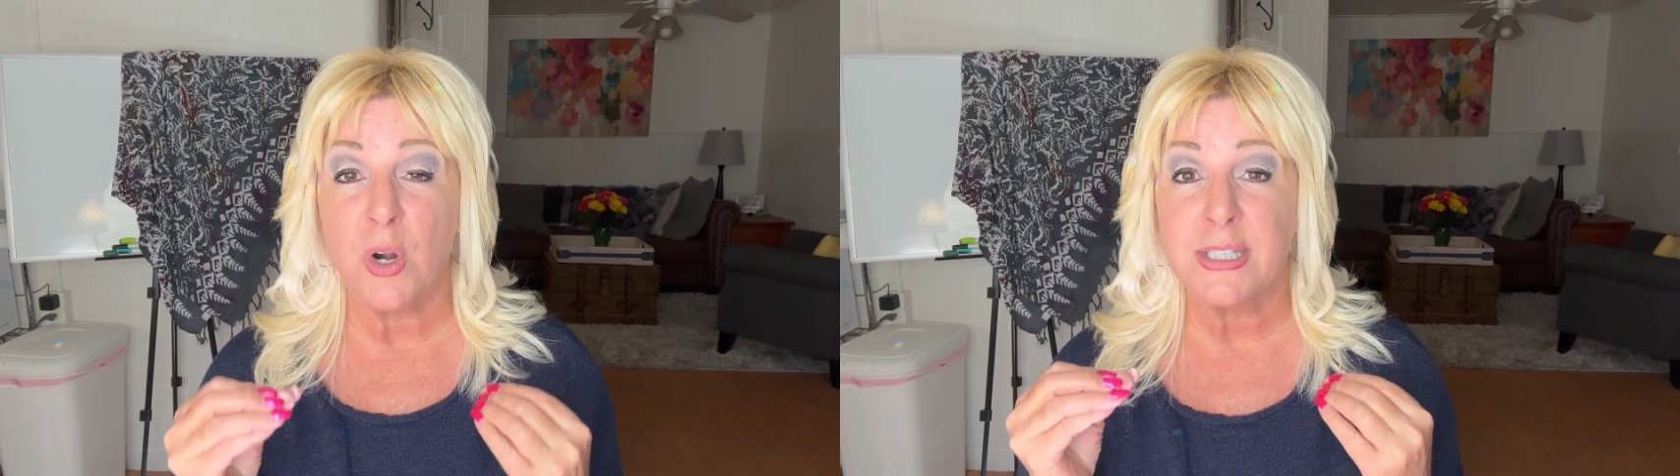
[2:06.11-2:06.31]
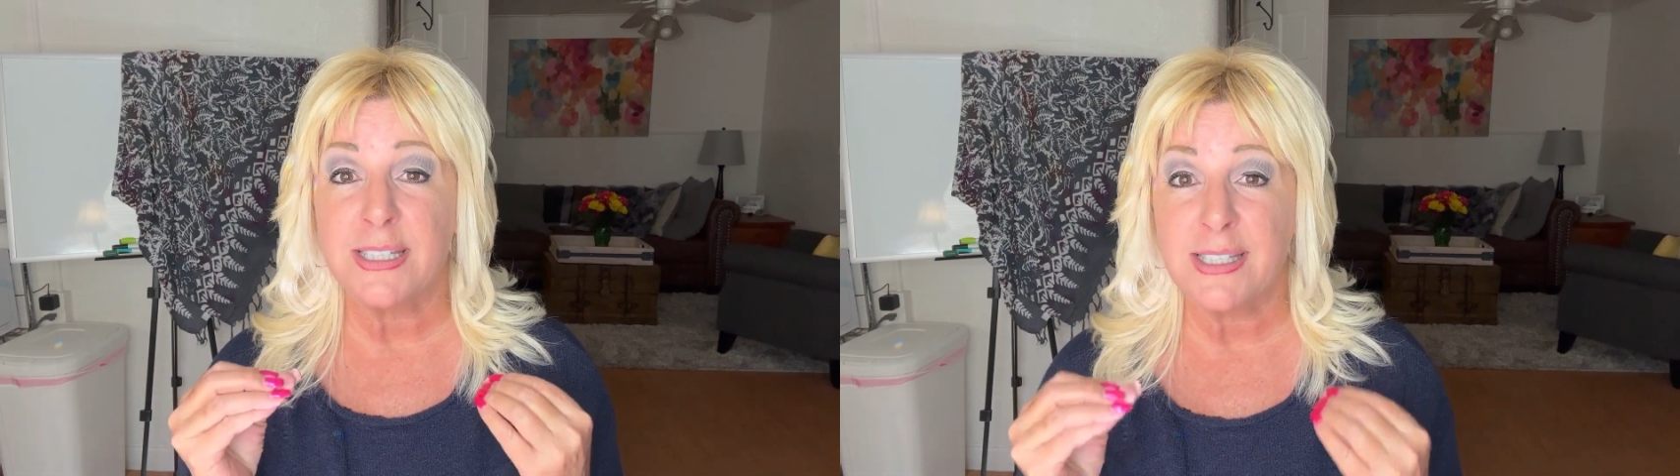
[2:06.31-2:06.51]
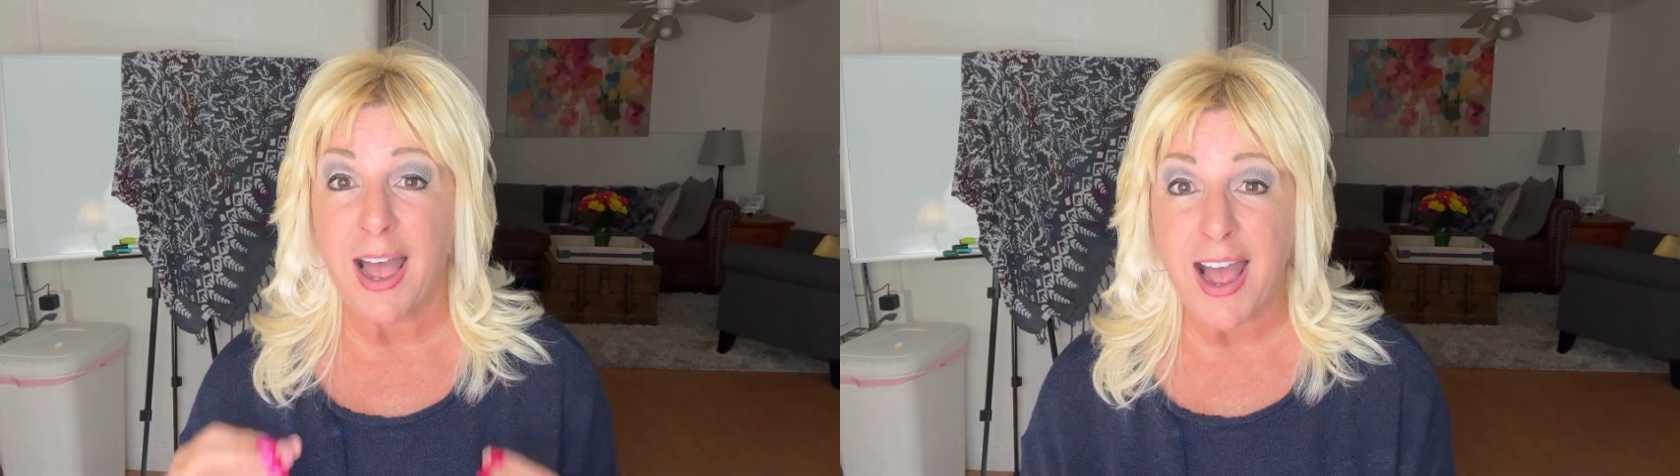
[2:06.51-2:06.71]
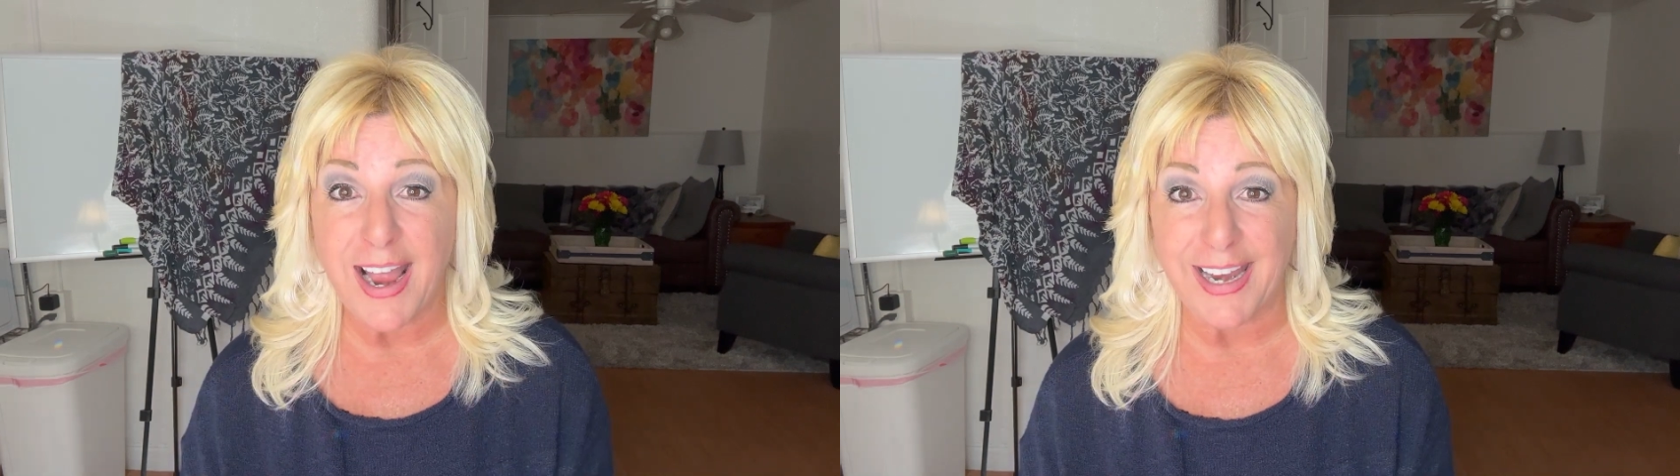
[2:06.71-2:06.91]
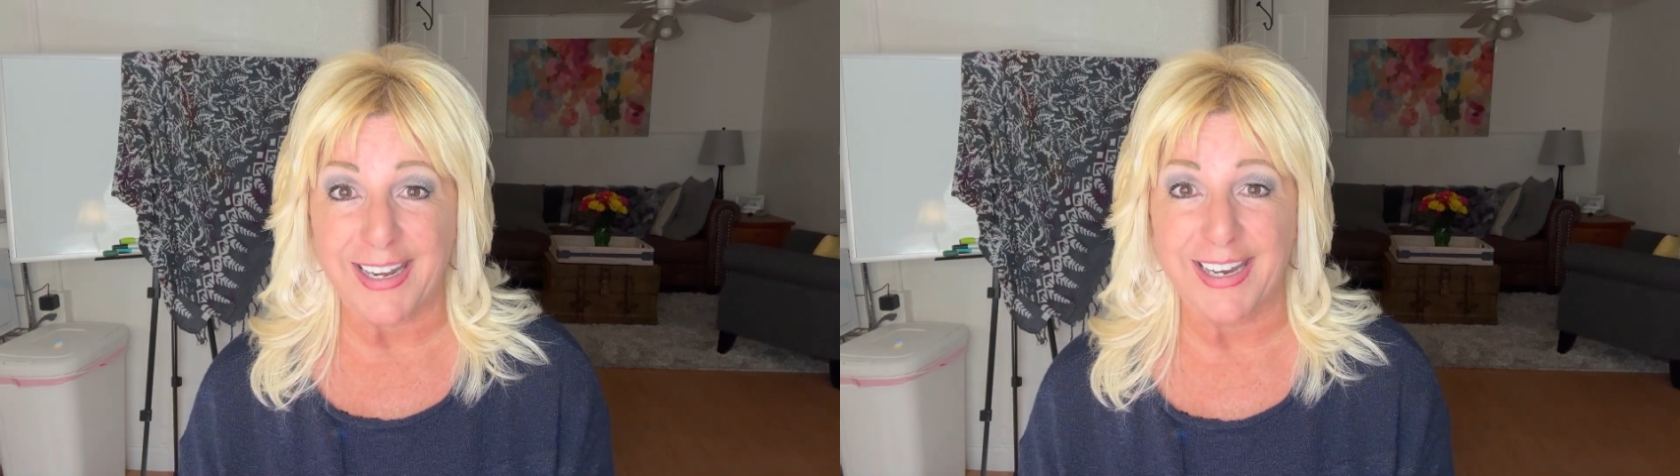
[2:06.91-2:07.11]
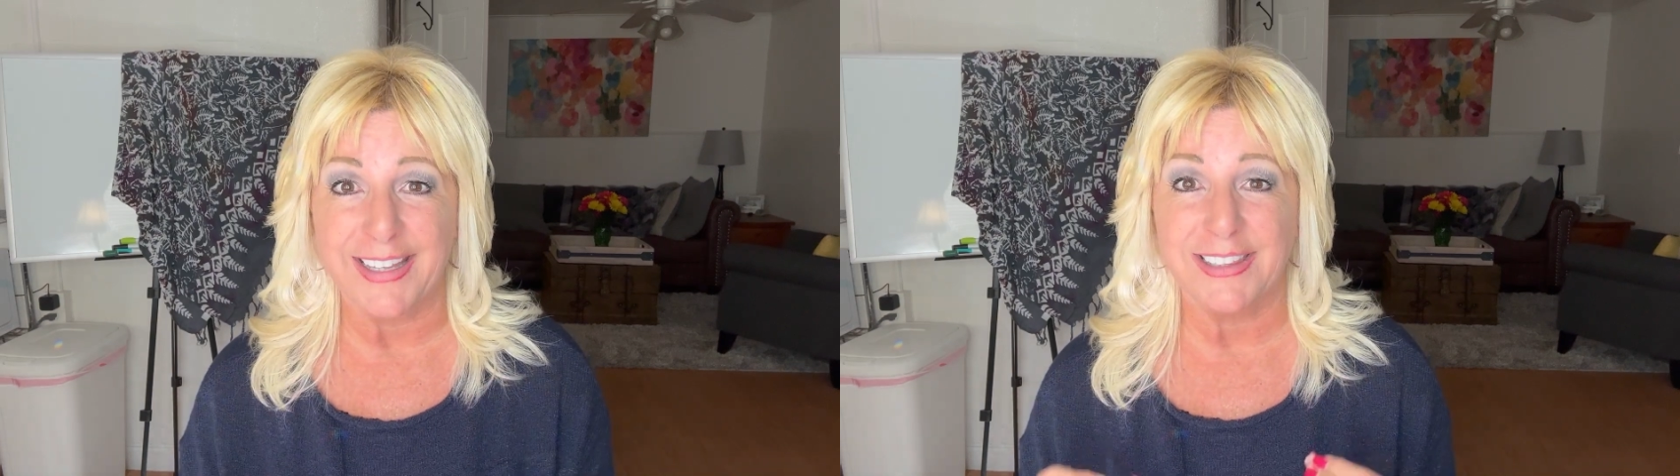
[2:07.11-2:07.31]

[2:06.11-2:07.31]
a sign